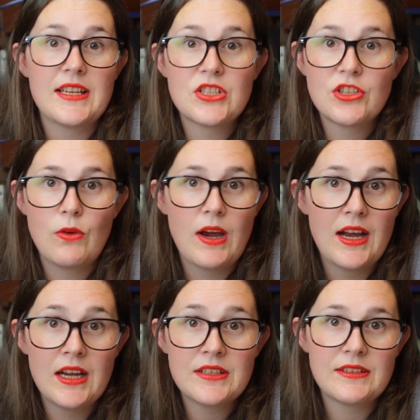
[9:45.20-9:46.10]
so
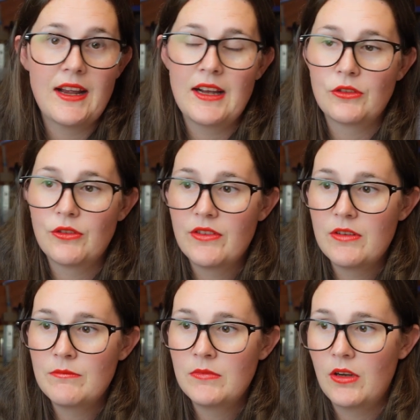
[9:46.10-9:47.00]
hard. The
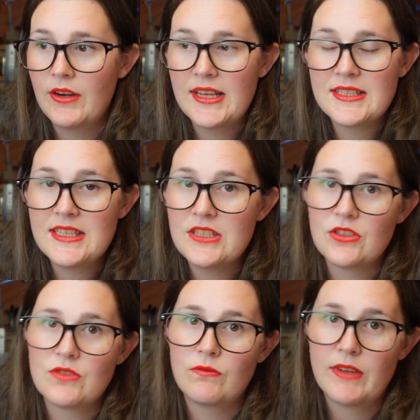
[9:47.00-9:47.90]
algorithm on Etsy is
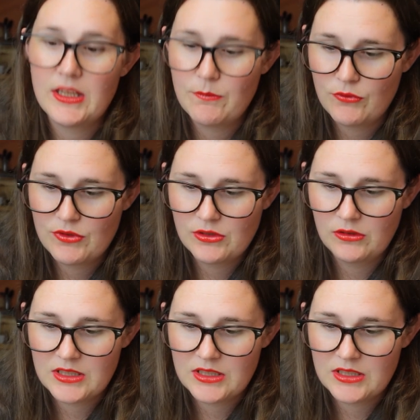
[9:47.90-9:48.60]
just really brutal,